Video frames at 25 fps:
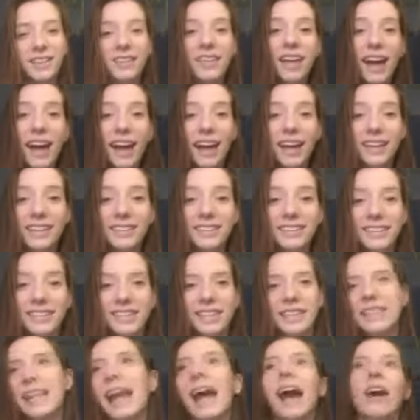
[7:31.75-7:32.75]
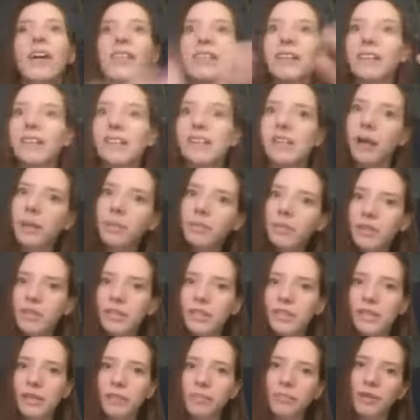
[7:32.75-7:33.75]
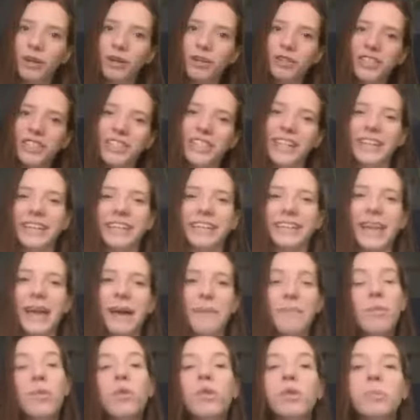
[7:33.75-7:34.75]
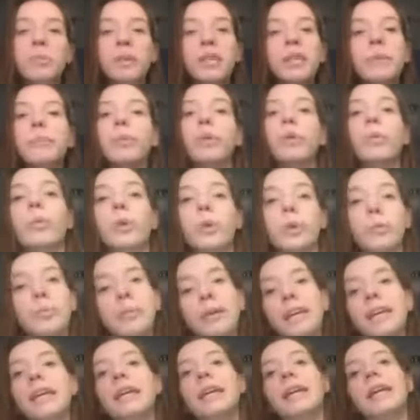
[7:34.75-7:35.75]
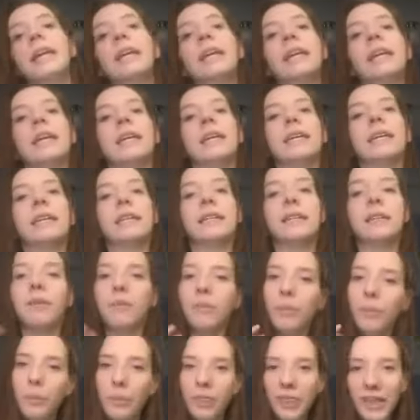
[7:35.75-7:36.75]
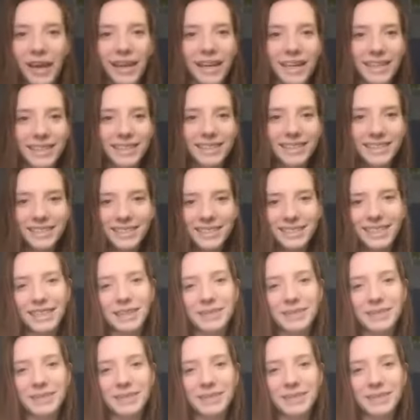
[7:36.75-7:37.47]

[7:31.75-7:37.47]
That now that summer is approaching, that more people will be this.